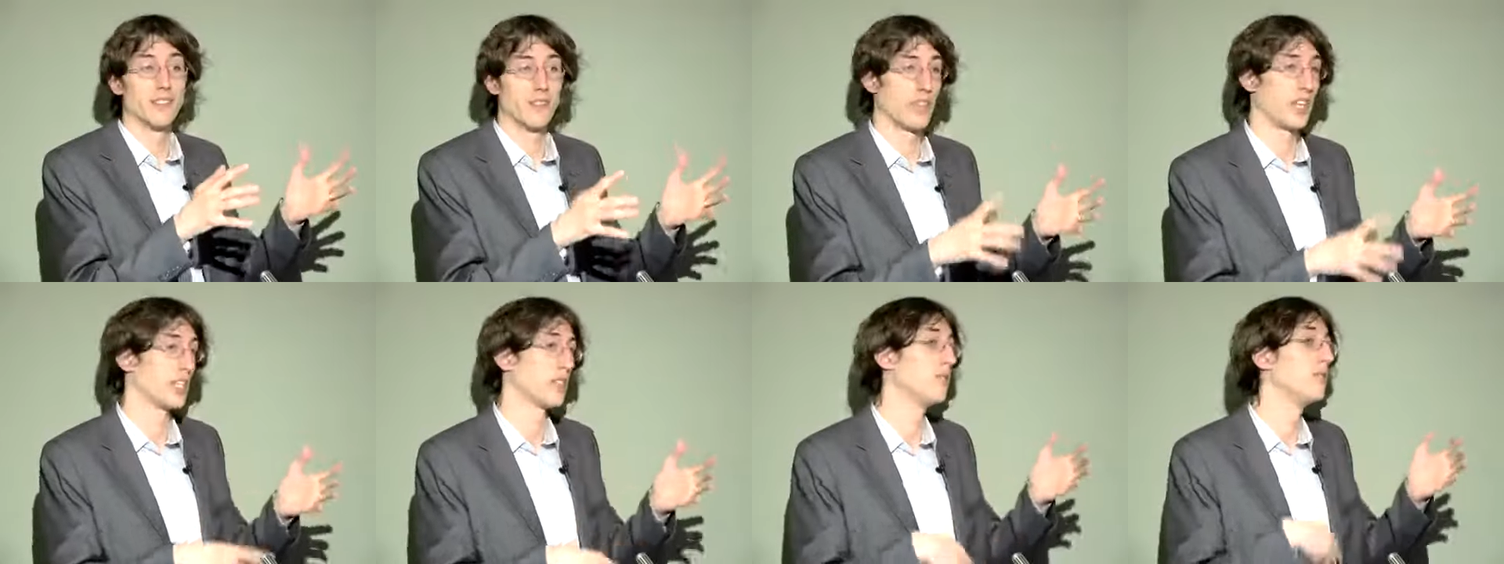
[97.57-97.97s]

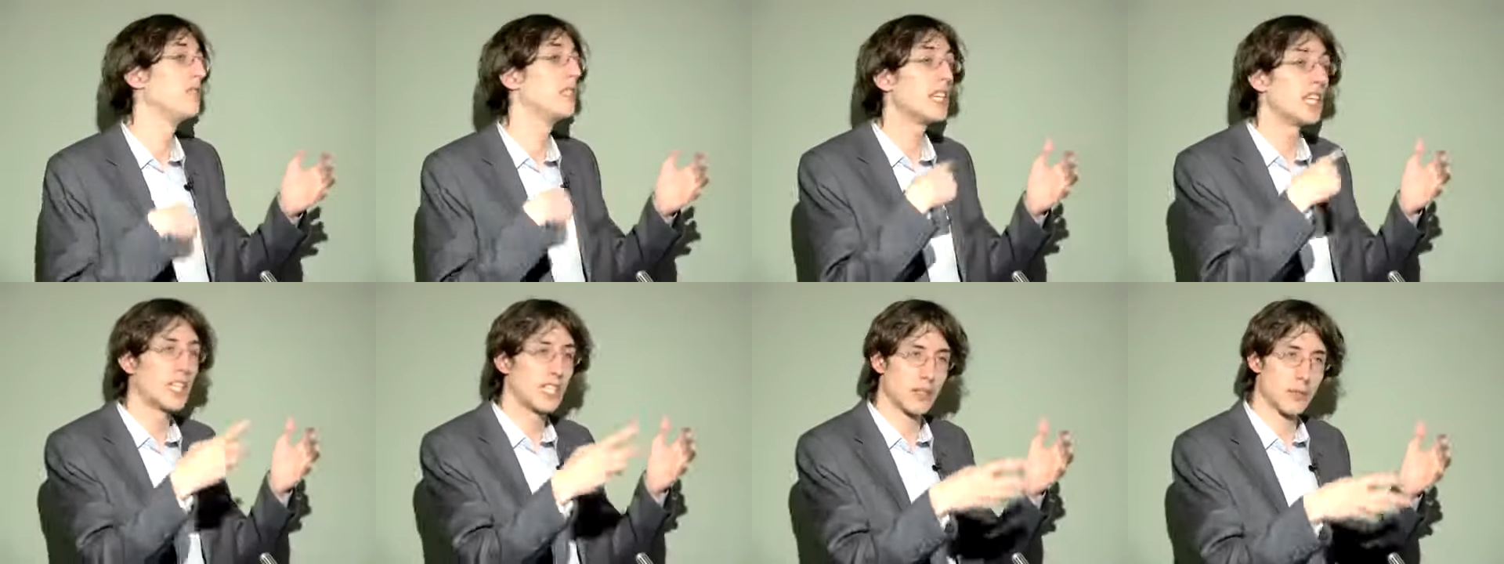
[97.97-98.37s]
that you
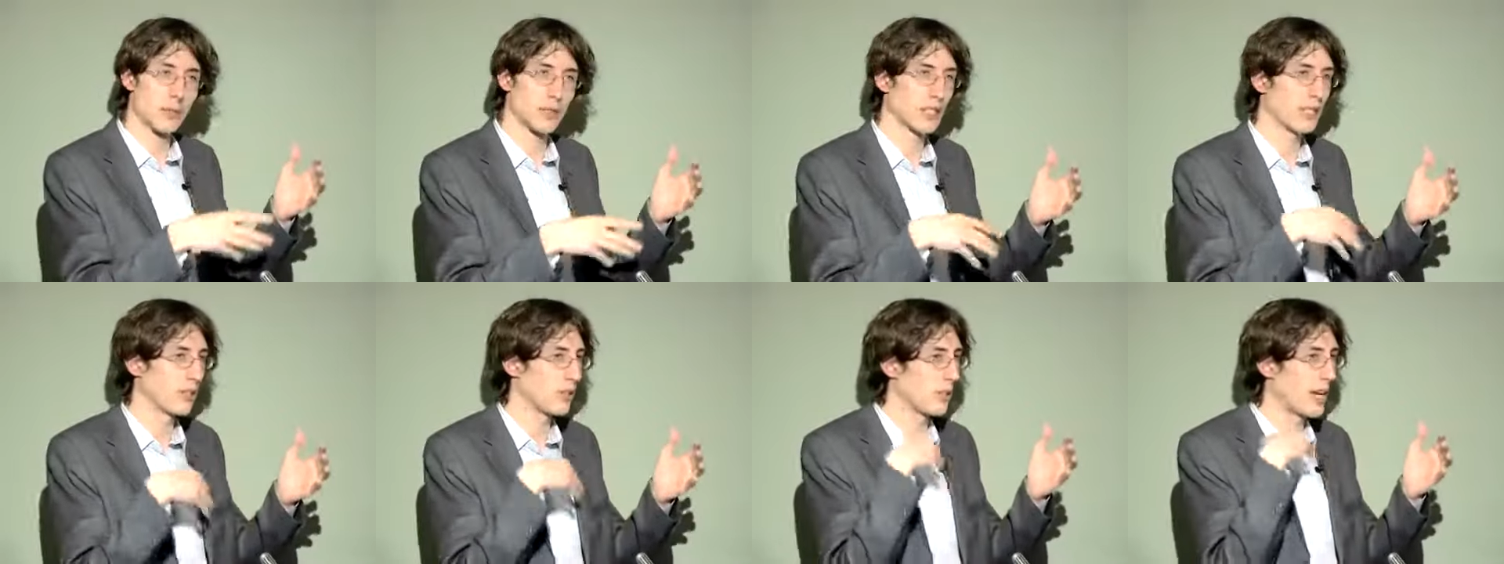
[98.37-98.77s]
need to
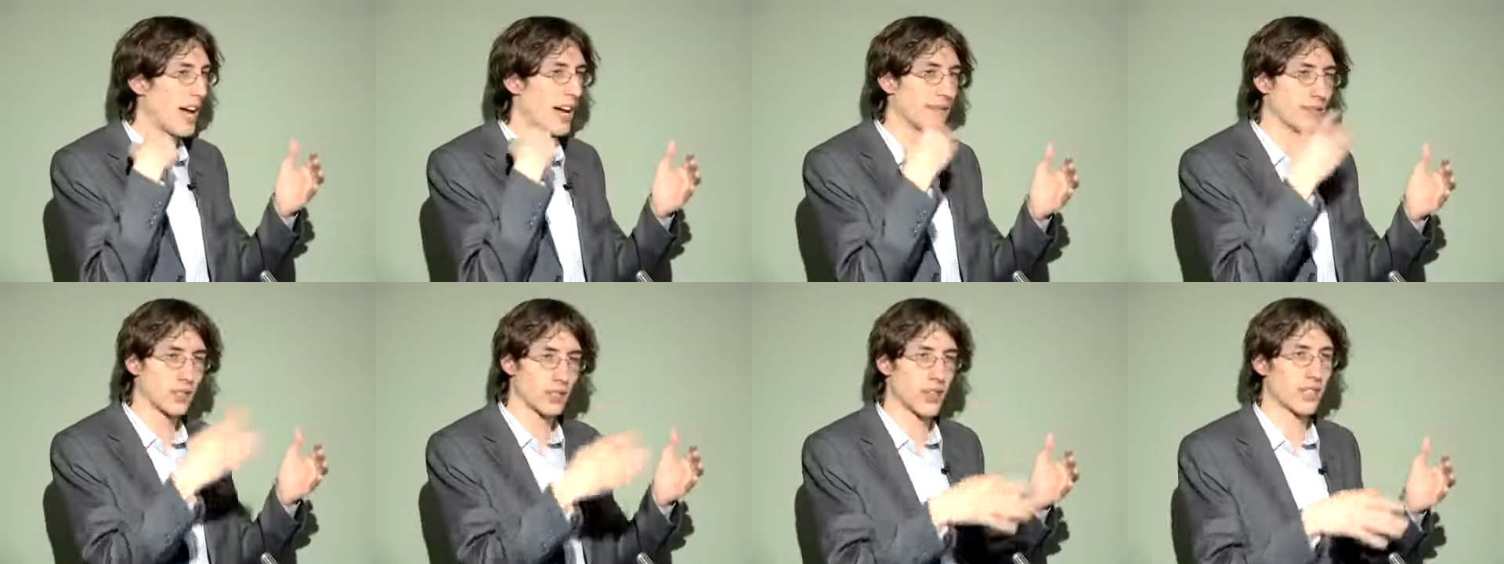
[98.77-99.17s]
be,
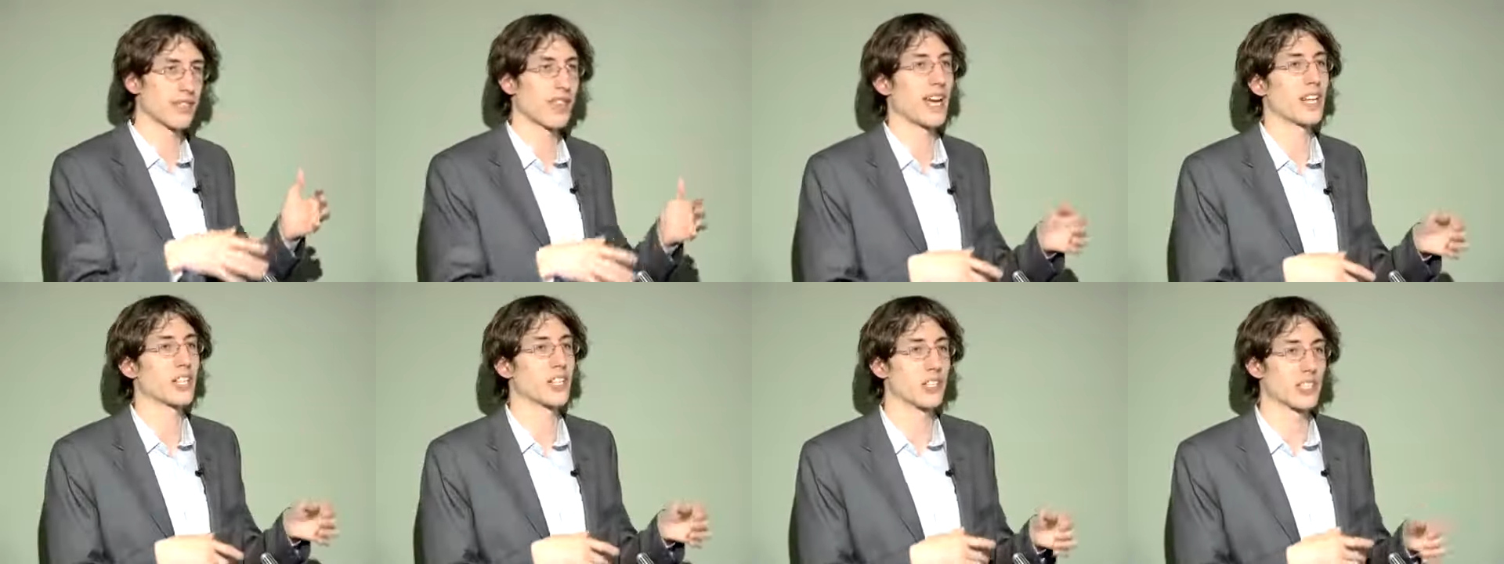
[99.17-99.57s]
have your
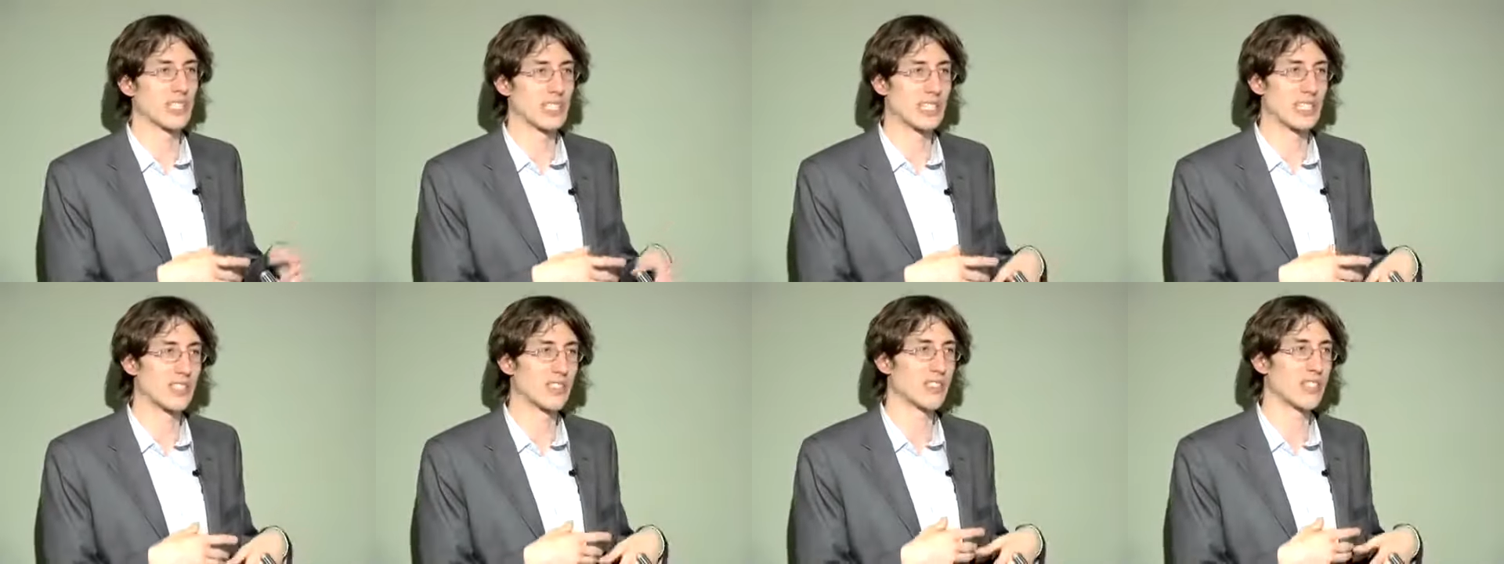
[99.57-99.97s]
transactional
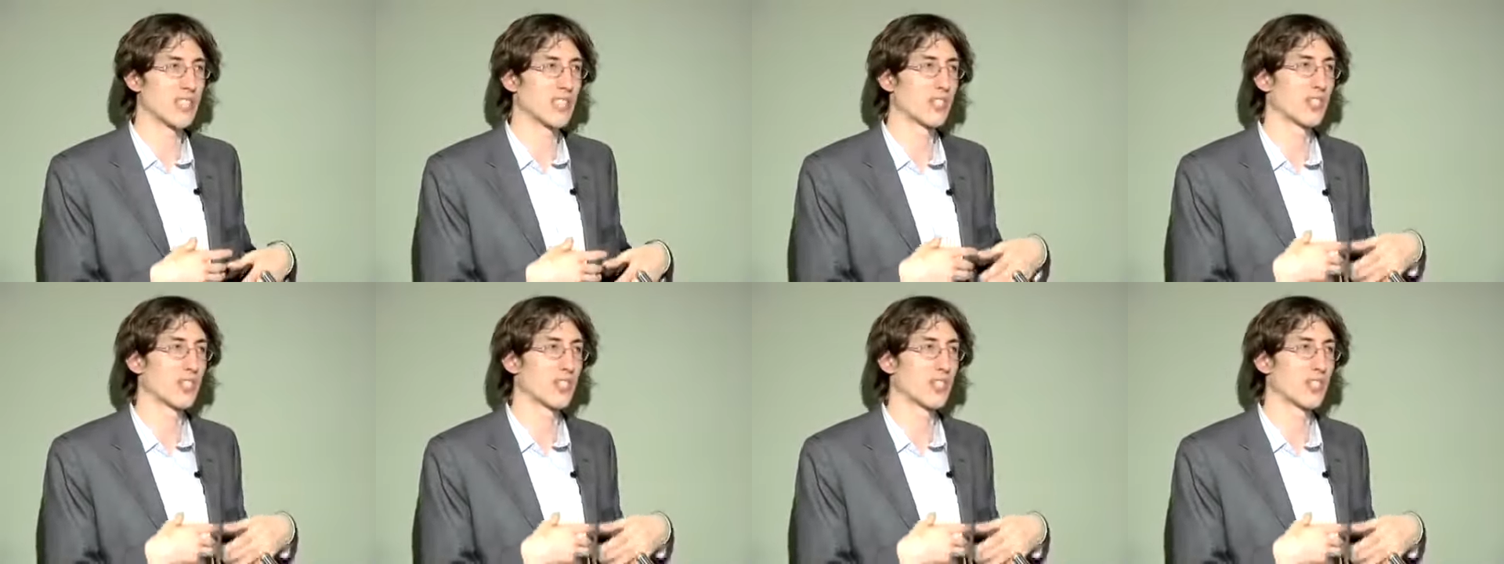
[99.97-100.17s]
consistency on,